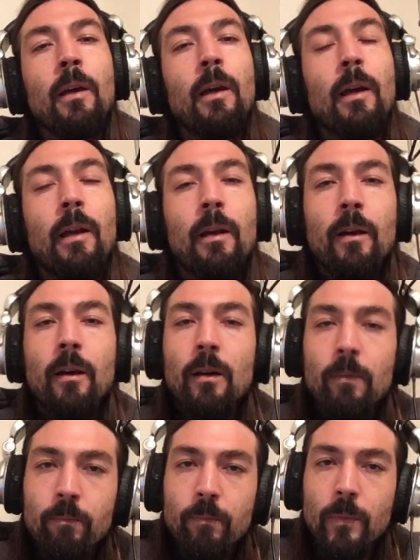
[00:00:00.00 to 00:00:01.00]
And,
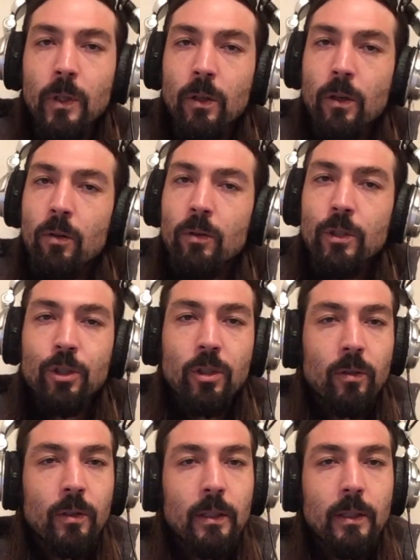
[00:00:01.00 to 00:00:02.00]
it
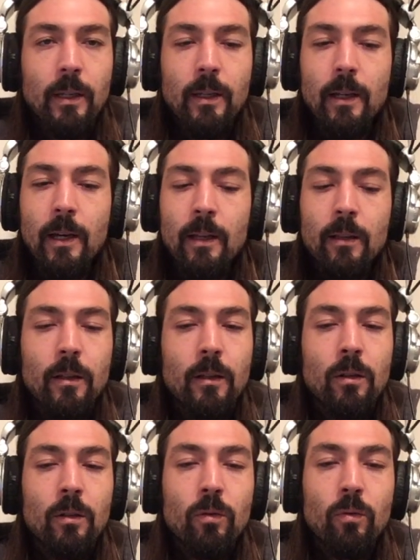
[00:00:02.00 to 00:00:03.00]
showed that they had
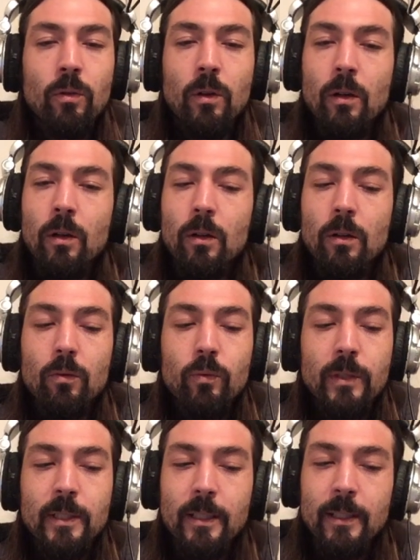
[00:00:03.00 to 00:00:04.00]
their
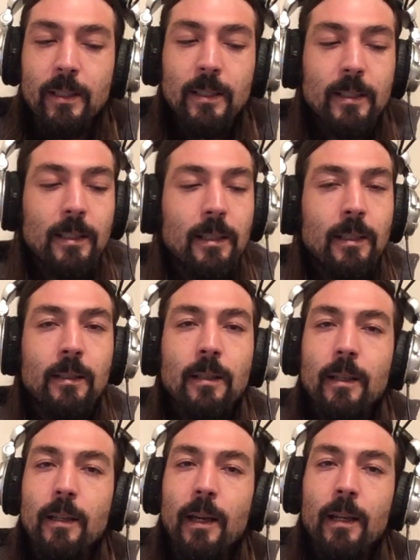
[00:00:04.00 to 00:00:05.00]
resiliency. They